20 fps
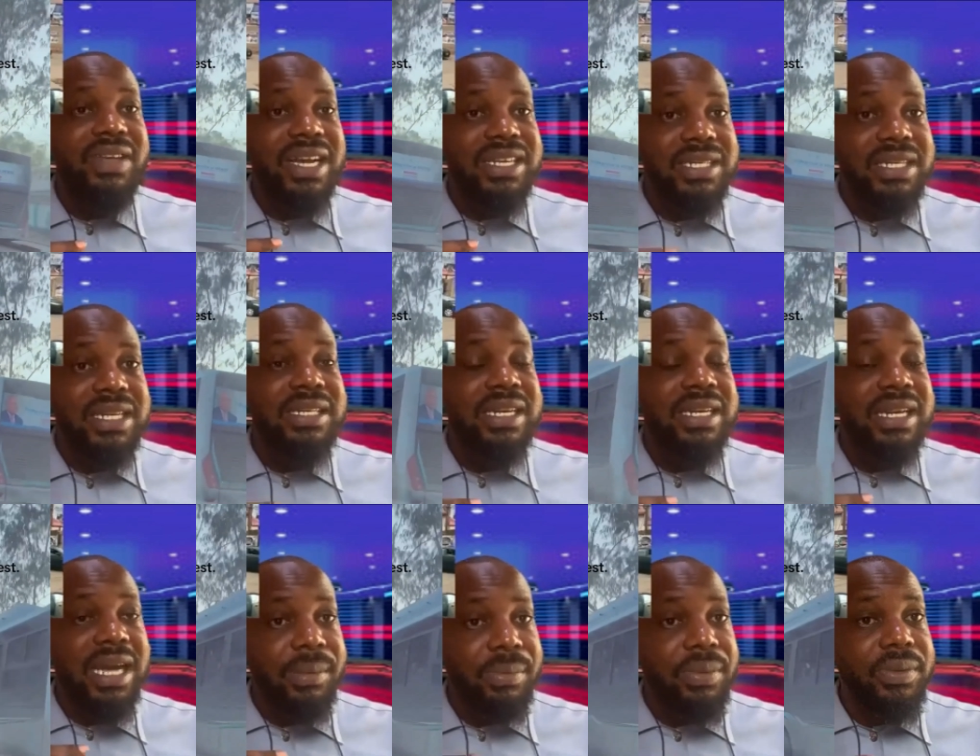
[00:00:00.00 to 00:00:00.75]
the accidents
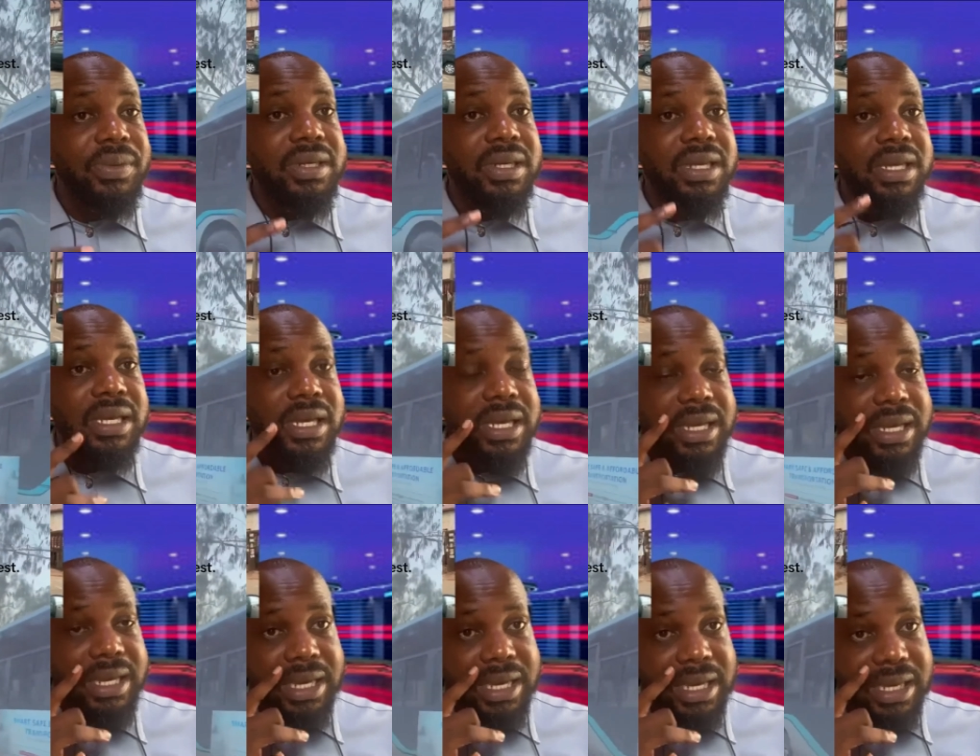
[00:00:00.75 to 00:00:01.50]
that happened
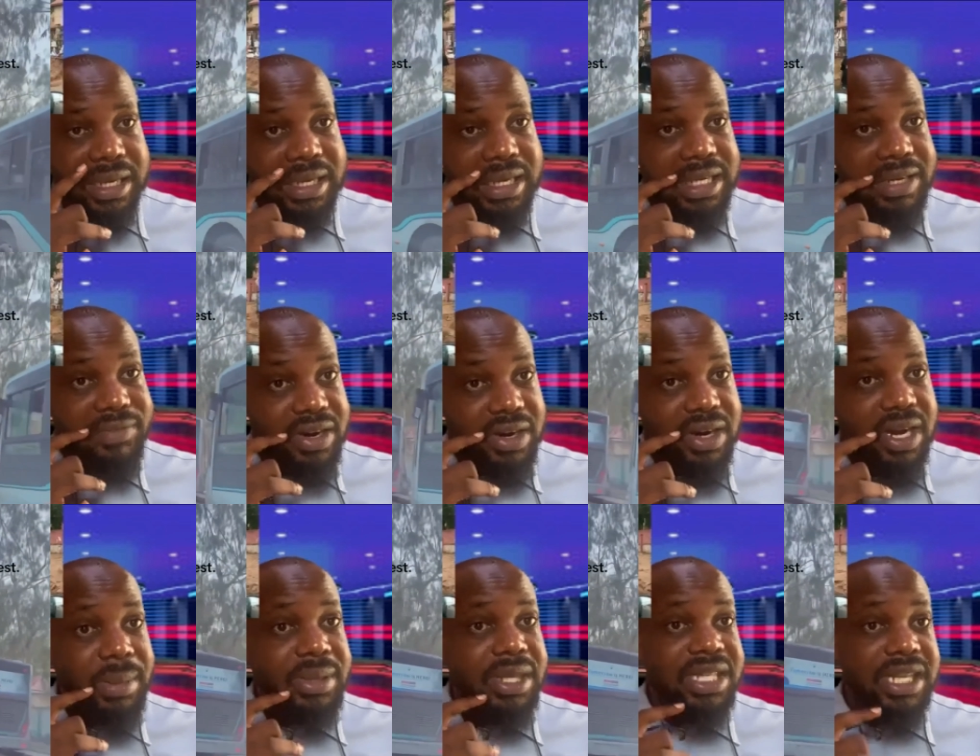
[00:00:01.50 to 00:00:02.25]
in the
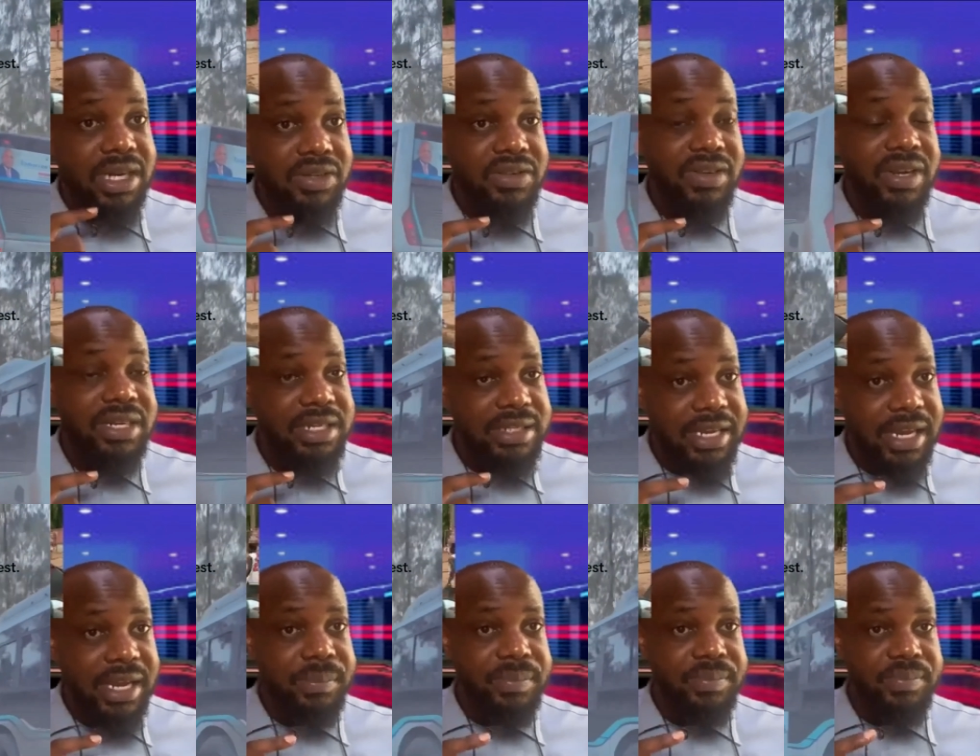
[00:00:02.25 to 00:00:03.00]
Federal Capital Territory at the
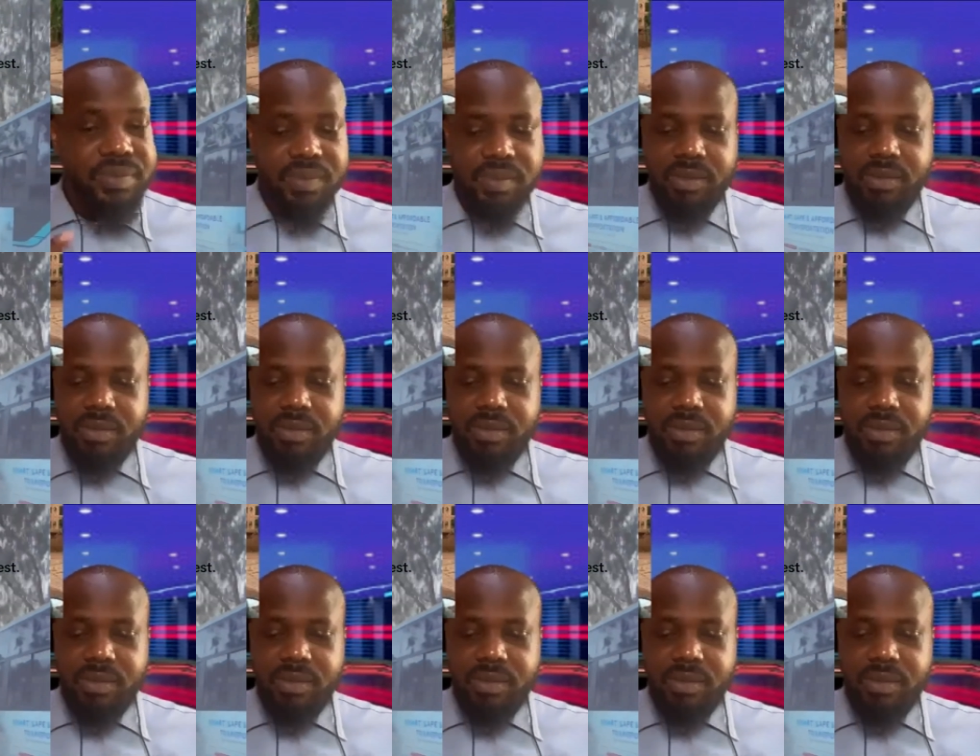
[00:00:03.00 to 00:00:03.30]
time.